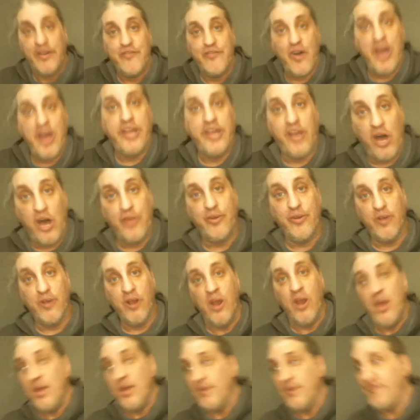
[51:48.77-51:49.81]
find other
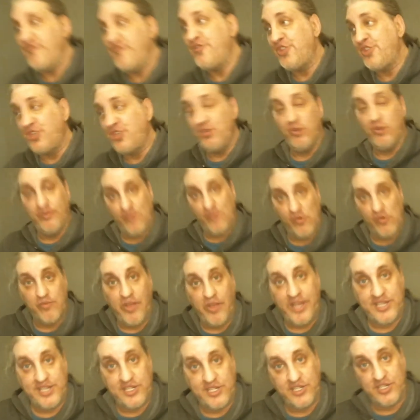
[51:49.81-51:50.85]
suitable
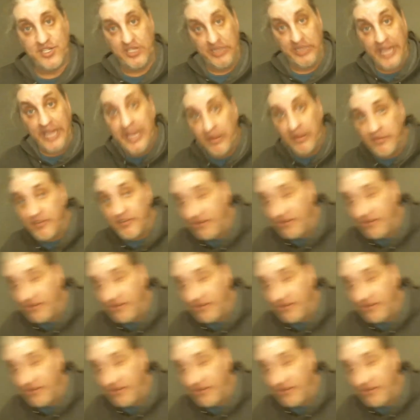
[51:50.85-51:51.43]
places to live.